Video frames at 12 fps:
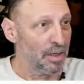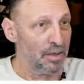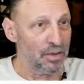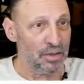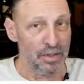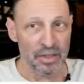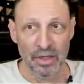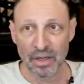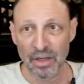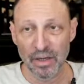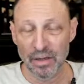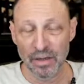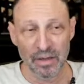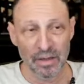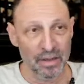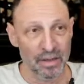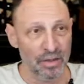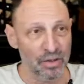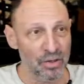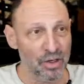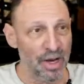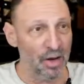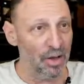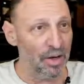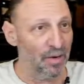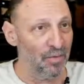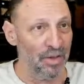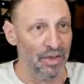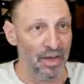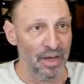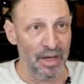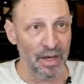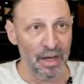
just to check on everything.